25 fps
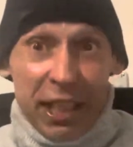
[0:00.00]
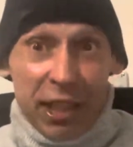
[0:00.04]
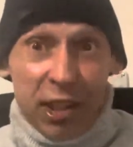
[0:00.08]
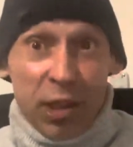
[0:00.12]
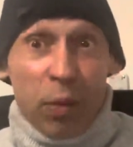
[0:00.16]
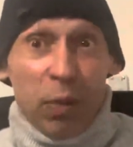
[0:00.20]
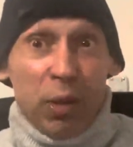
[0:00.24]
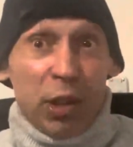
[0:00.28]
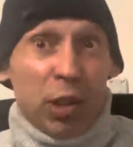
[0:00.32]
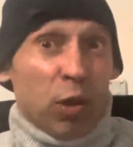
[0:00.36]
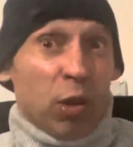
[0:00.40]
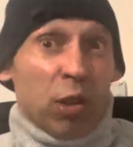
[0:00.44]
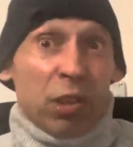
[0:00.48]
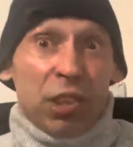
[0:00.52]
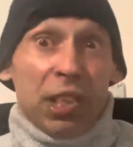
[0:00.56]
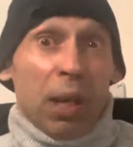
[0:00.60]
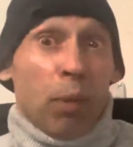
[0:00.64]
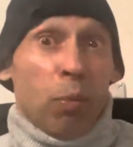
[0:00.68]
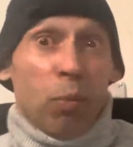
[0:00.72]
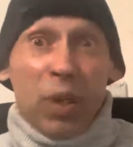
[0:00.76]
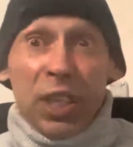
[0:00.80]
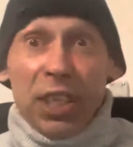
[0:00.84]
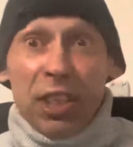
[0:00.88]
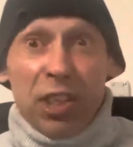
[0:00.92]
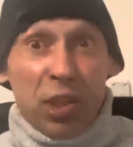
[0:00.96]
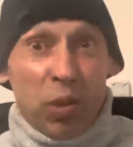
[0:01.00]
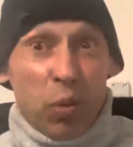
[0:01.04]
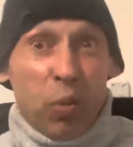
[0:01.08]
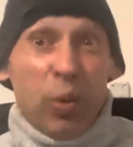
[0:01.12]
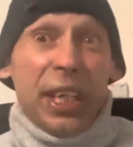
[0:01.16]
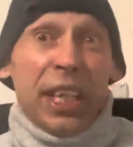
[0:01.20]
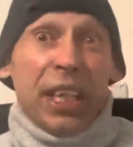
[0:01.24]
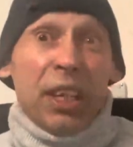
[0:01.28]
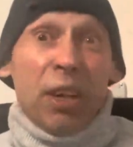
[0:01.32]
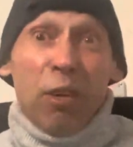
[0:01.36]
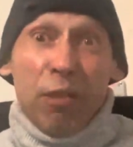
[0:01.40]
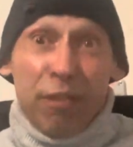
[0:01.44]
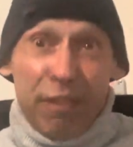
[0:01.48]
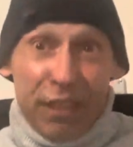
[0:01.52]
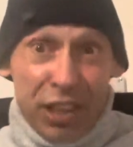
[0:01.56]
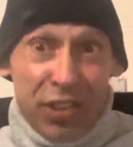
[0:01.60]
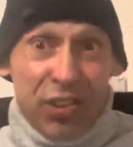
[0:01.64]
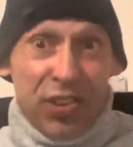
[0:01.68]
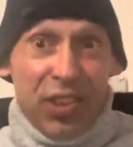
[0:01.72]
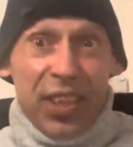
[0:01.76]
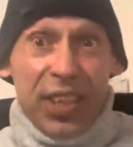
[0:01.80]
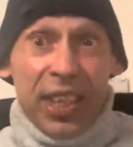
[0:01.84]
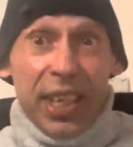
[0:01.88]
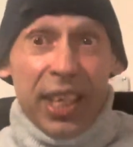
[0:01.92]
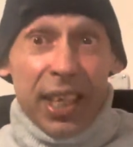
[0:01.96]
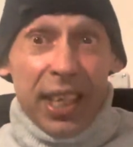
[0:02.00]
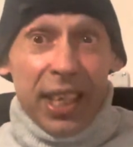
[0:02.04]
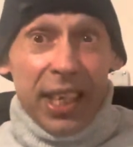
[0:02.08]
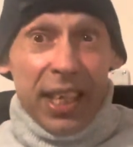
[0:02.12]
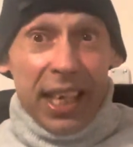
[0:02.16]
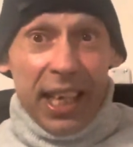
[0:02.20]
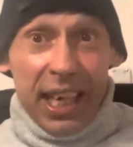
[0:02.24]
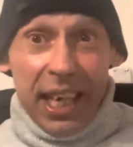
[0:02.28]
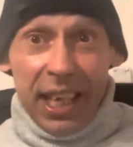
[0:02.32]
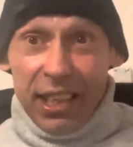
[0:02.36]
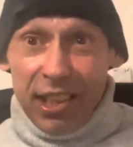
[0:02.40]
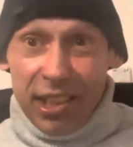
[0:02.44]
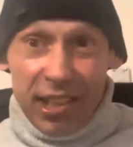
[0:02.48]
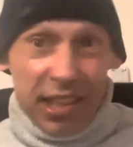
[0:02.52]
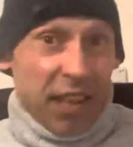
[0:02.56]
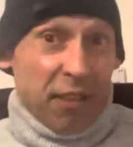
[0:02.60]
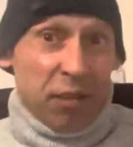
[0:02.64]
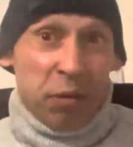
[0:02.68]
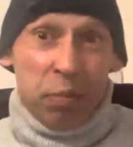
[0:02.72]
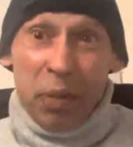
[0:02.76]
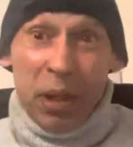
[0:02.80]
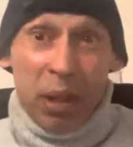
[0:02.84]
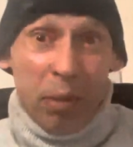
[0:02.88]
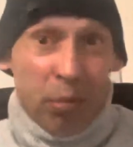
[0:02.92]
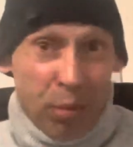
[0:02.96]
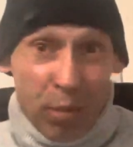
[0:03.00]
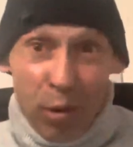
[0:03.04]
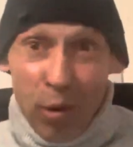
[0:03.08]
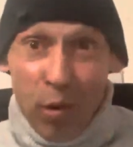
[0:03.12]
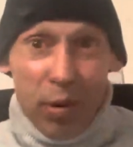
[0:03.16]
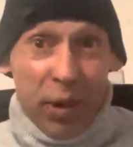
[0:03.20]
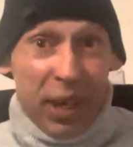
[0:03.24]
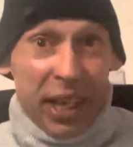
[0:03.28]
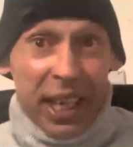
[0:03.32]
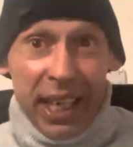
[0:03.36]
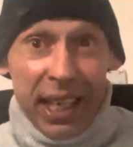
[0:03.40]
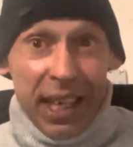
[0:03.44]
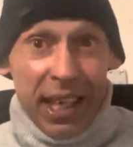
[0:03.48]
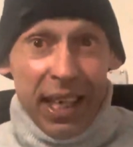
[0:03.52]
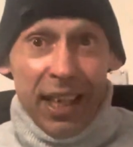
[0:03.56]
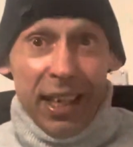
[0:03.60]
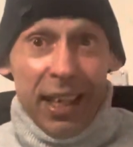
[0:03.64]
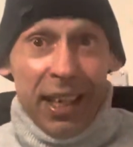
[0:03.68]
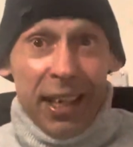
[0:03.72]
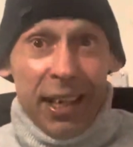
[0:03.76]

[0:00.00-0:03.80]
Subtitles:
So he's got someone sweet, obviously, and stuff's being brought in.